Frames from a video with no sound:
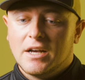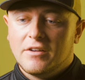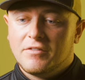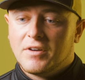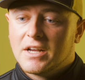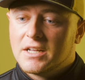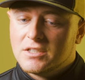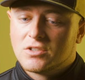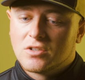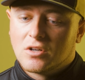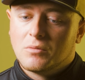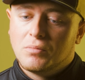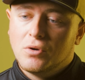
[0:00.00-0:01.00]
if I can
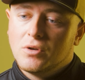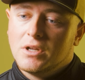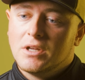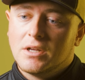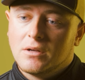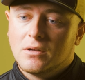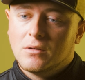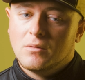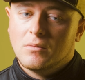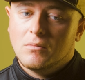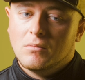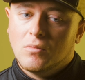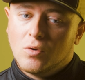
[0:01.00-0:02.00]
start putting
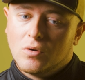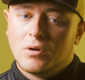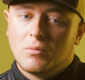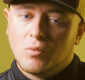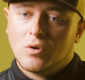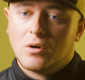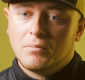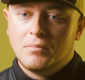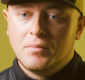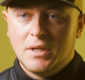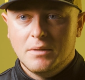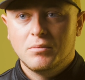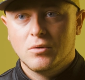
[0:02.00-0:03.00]
more and more
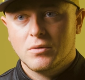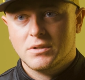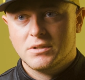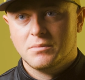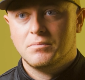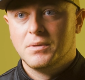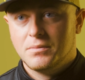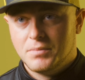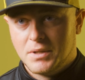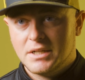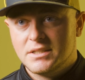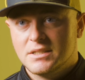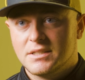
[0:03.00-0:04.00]
people into
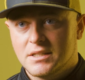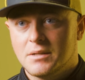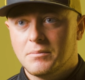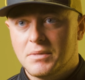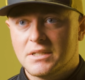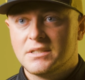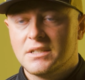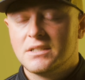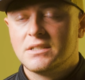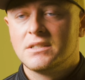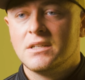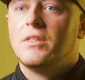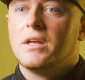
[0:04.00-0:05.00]
places in the
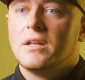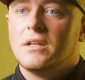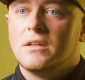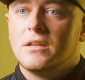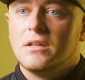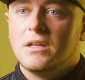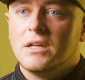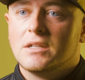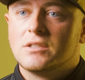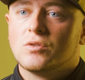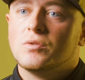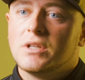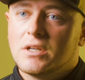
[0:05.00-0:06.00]
business, then
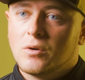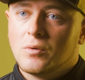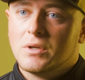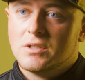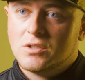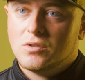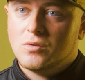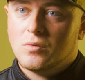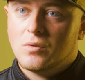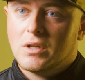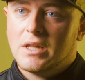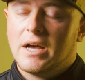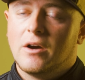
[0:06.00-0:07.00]
it's only going
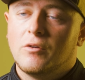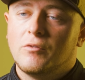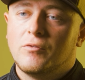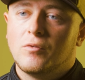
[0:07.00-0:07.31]
to allow